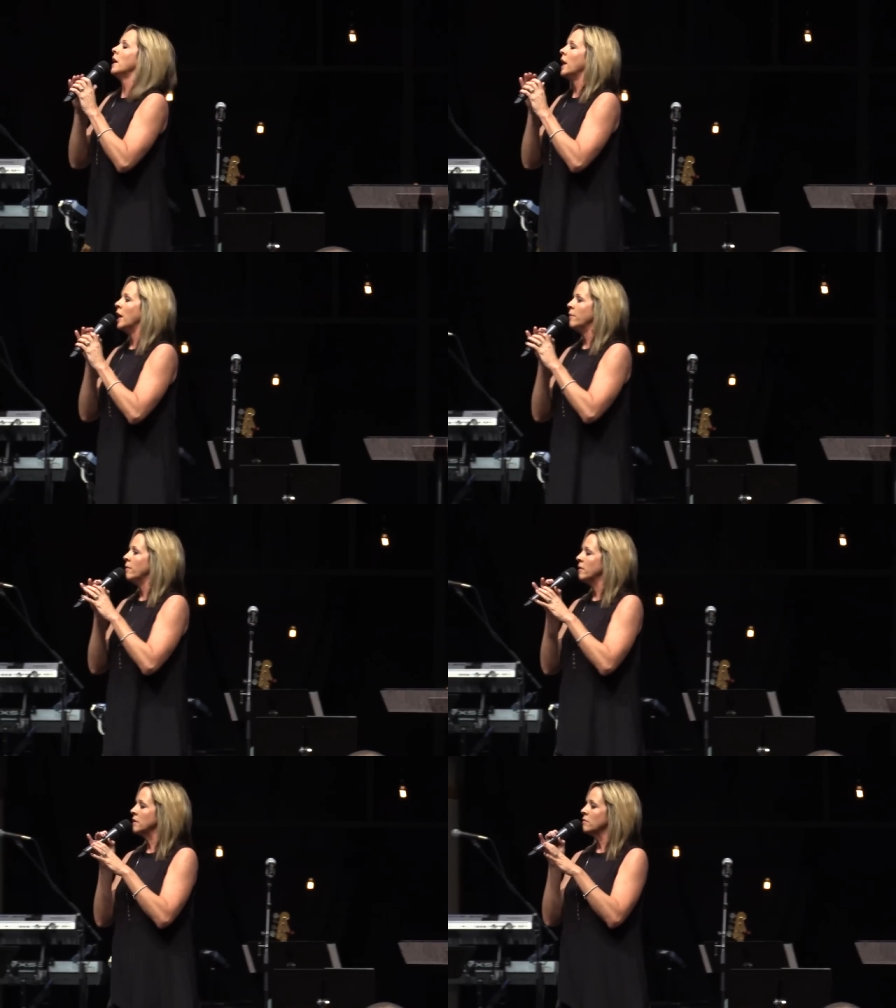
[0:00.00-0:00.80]
Um,
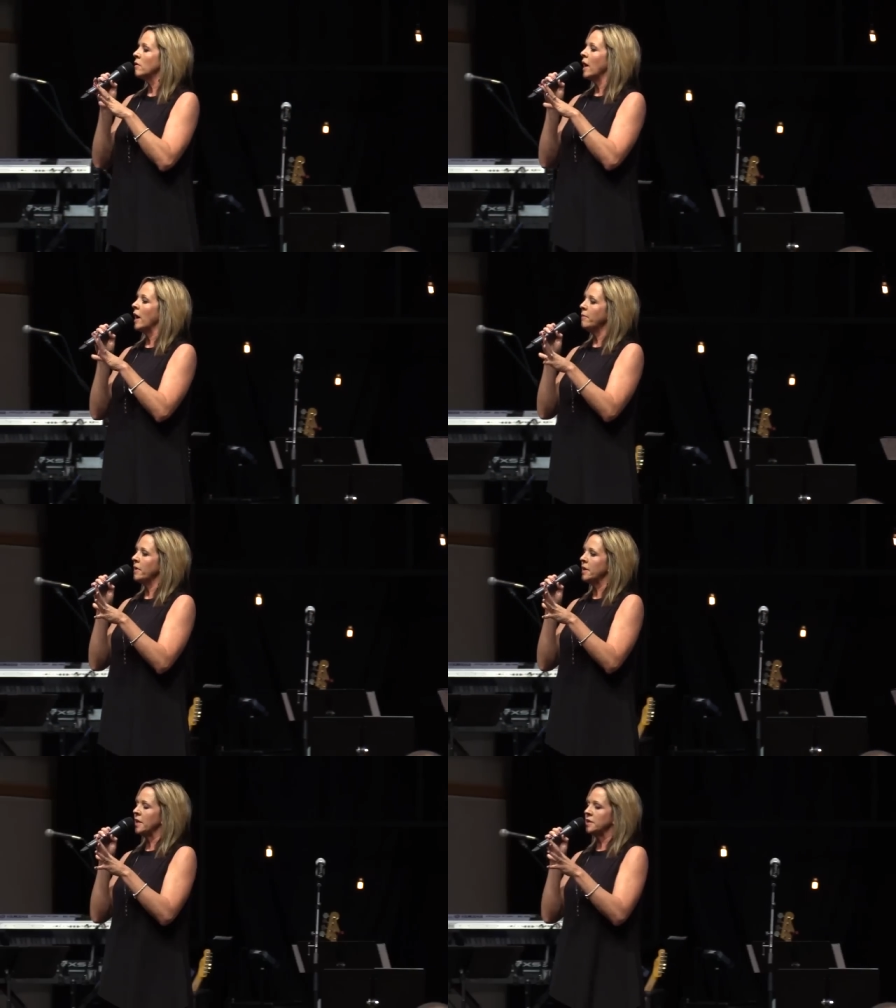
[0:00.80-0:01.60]
but what will
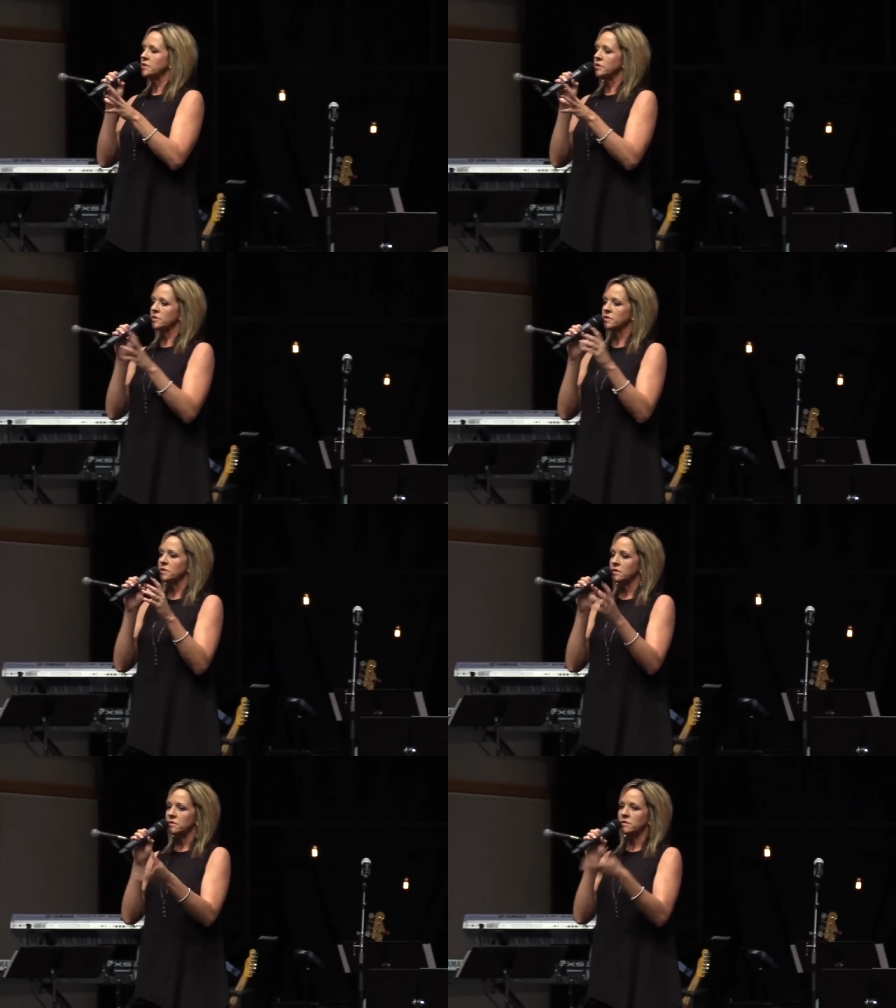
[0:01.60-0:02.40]
happen is you'll
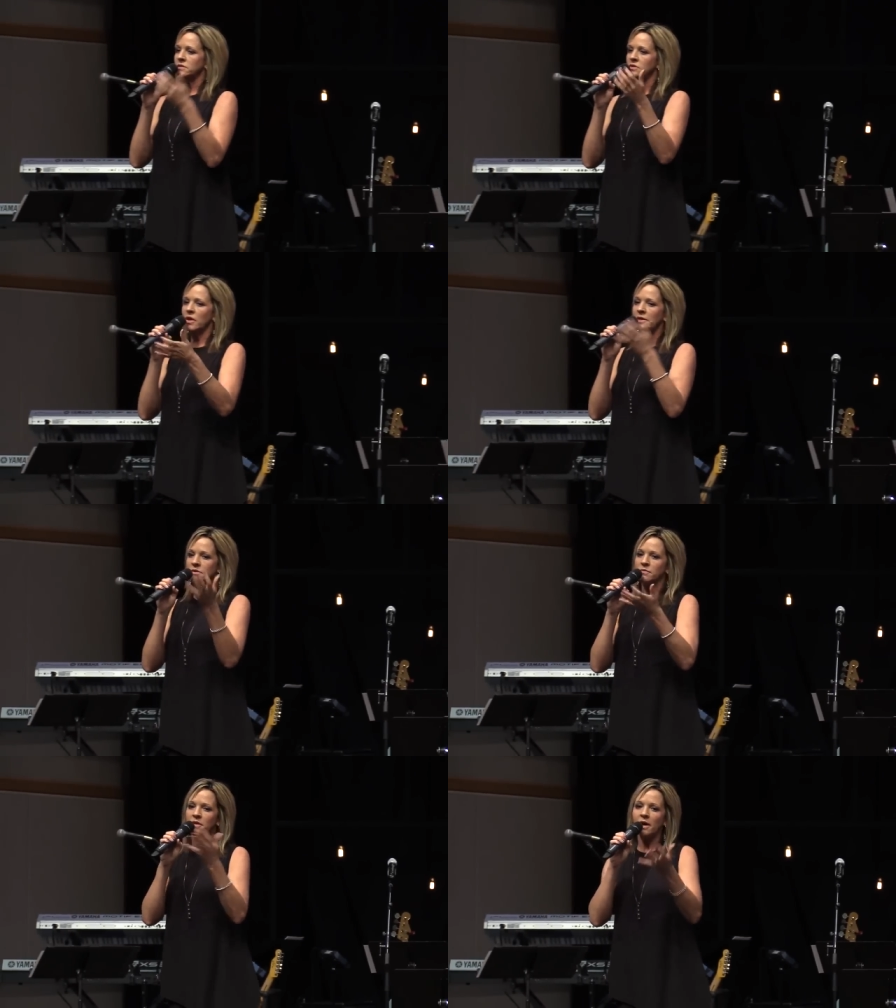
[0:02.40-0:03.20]
you'll have
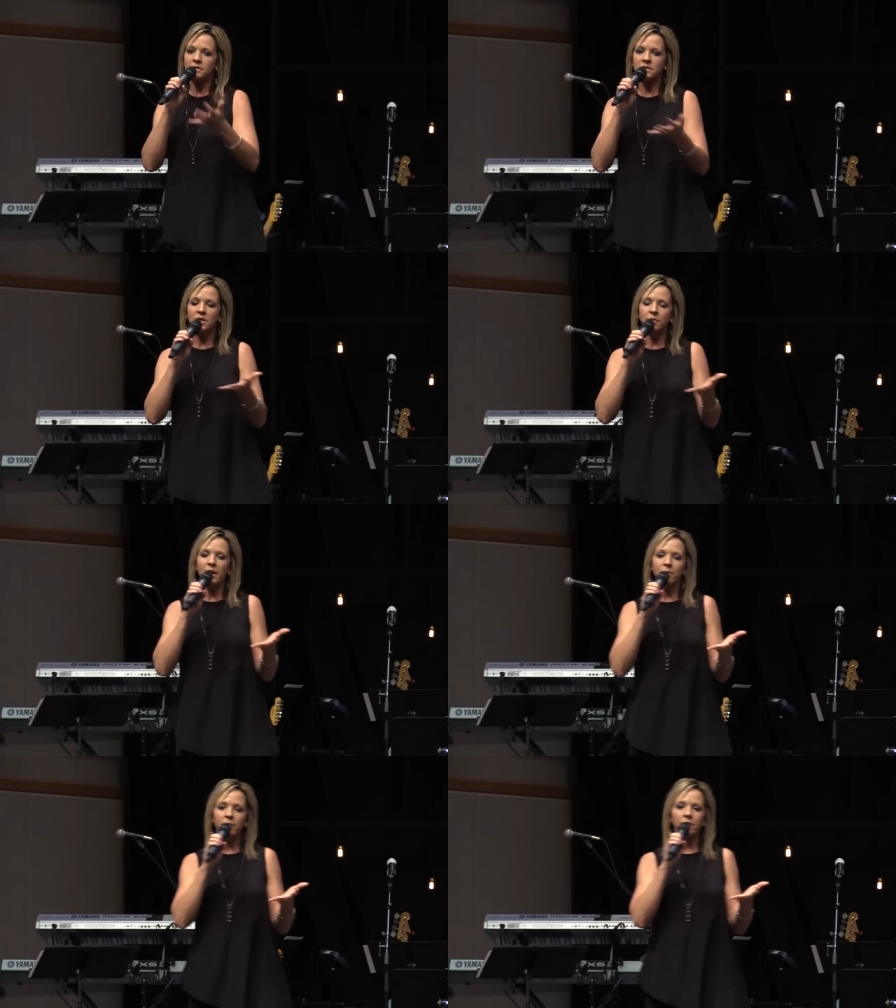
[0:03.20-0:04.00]
some thoughts come
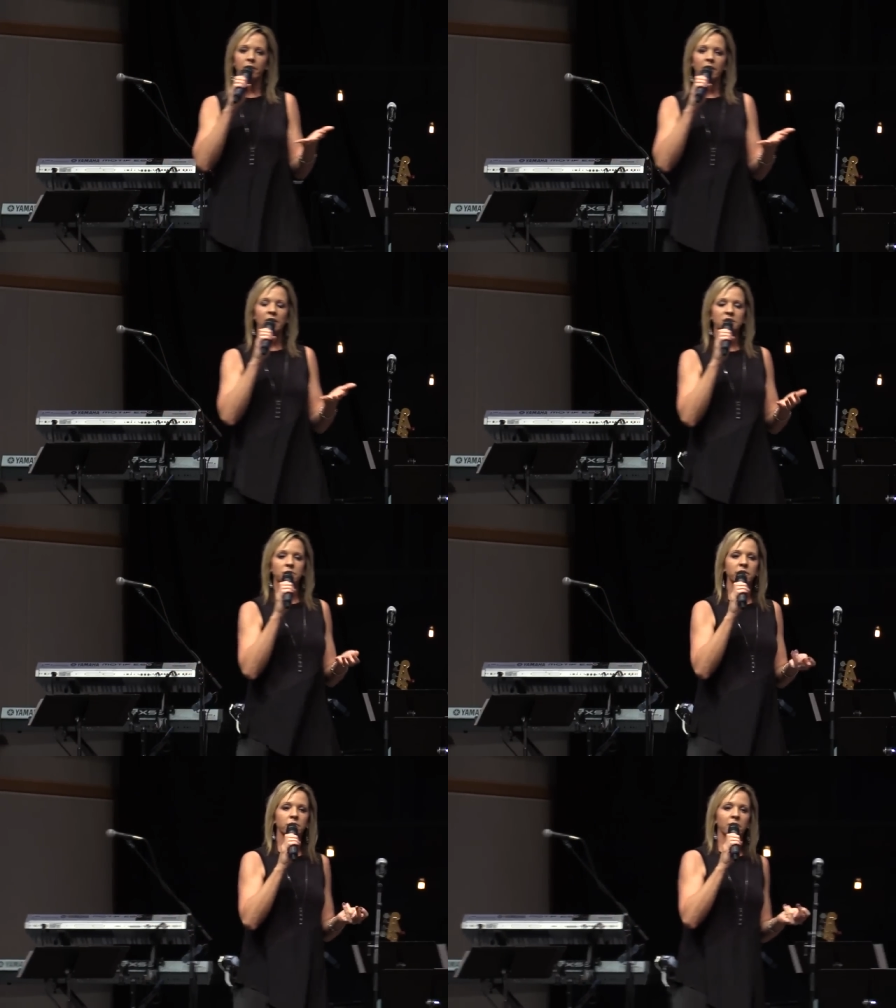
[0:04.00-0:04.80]
up, and so
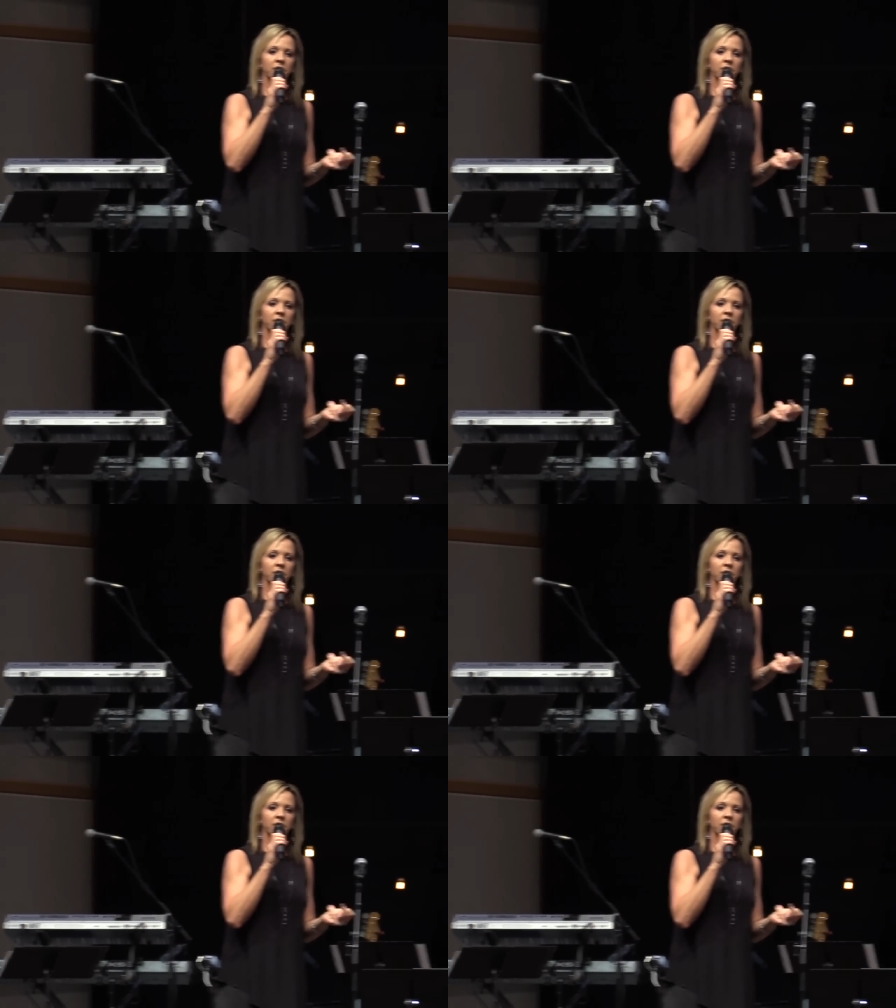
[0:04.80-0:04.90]
what you